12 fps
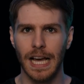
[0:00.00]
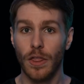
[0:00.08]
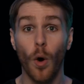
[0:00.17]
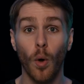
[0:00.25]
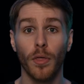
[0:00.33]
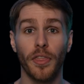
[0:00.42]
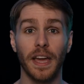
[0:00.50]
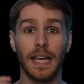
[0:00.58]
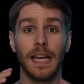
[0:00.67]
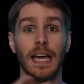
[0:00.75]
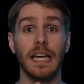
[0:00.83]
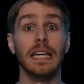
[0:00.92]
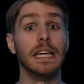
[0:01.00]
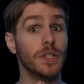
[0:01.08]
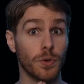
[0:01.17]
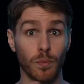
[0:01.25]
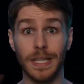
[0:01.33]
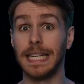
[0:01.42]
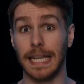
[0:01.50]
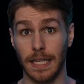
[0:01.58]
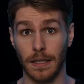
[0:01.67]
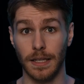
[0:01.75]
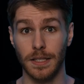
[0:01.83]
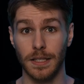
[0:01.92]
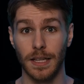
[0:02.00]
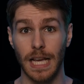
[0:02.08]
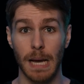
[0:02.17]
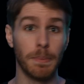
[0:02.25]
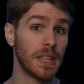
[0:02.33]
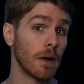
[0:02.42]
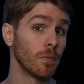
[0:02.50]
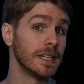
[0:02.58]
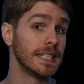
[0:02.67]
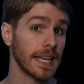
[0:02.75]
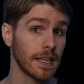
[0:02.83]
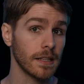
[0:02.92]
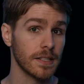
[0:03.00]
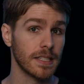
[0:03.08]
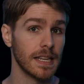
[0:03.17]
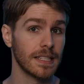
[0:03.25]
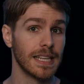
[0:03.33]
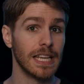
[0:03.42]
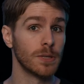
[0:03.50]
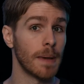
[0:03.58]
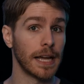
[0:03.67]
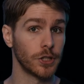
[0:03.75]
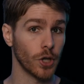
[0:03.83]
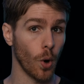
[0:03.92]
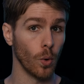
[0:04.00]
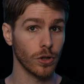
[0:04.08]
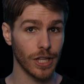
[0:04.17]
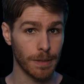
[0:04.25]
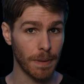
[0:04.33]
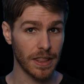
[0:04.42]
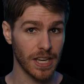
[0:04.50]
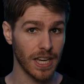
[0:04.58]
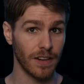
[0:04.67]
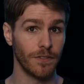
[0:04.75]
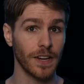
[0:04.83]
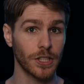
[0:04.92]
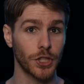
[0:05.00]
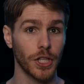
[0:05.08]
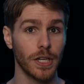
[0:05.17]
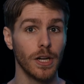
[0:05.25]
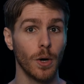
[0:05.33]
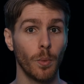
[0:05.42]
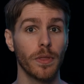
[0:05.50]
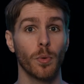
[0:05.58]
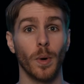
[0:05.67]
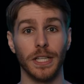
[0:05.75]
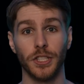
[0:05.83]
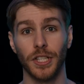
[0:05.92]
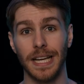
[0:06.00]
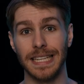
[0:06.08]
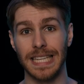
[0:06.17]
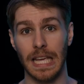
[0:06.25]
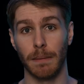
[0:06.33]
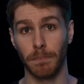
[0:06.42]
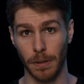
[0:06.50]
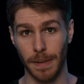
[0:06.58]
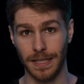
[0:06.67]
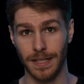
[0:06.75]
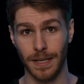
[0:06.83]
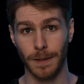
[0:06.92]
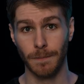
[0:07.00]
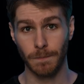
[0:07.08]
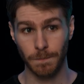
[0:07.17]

The whole thing is ridiculous. But that ridiculousness is matched only by the conviction with which it's implemented.